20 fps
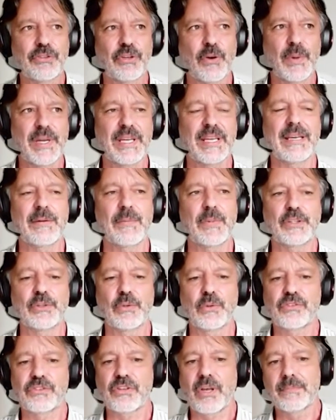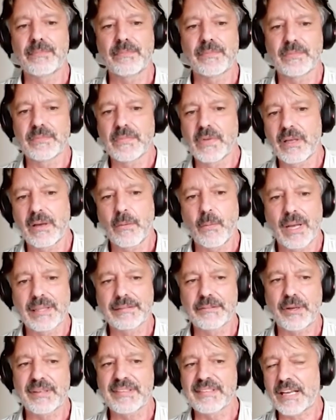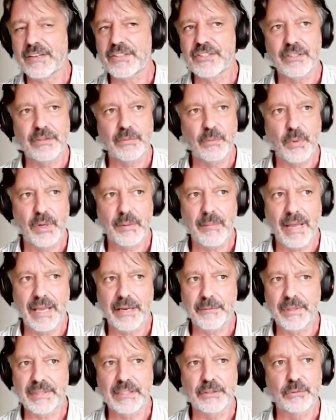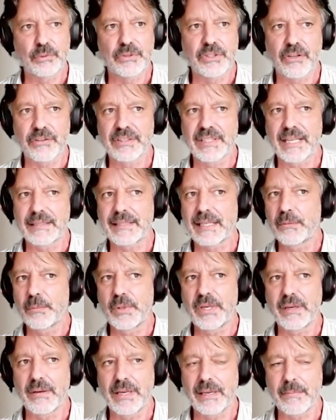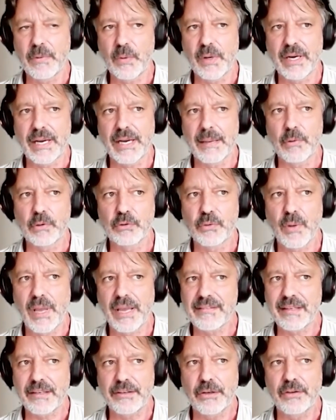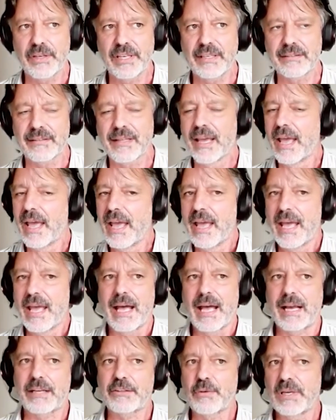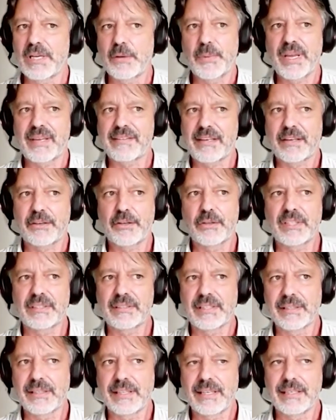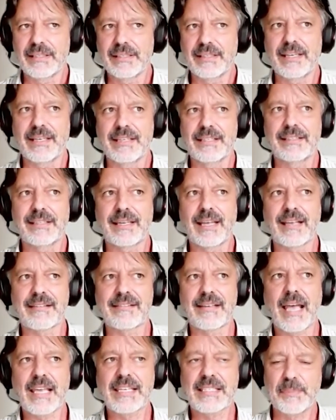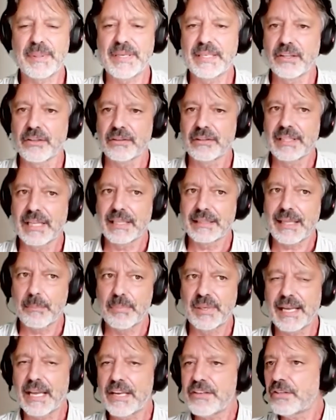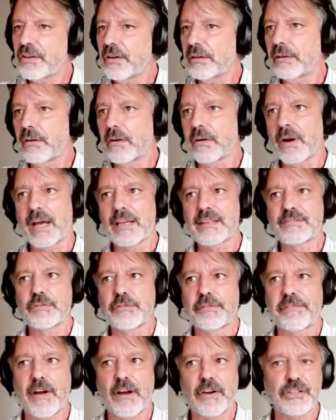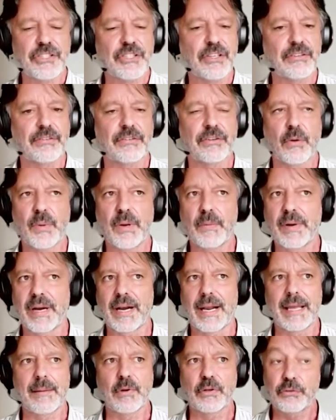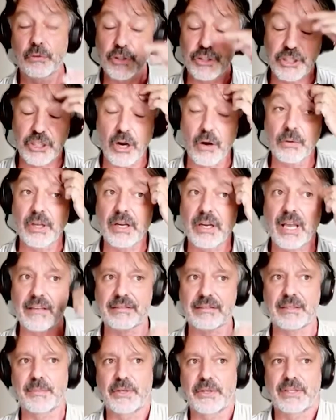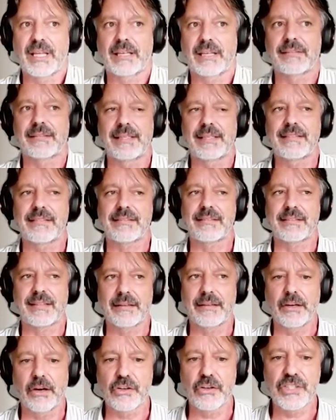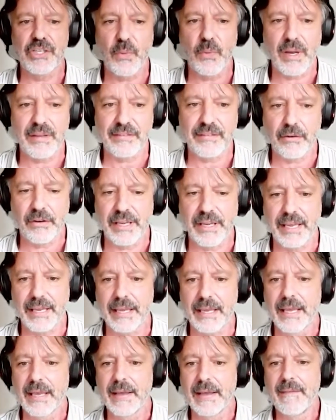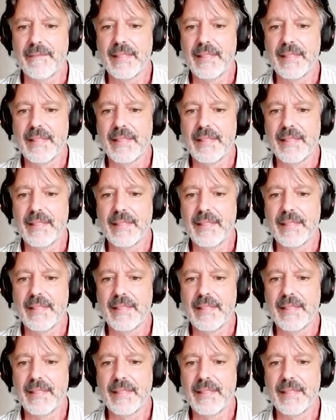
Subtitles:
So we took one transaction, we migrated to .NET, and we were able to execute it. Actually, we executed in as ASP.NET application or as a function. So we were able to show the customer that this technology was okay.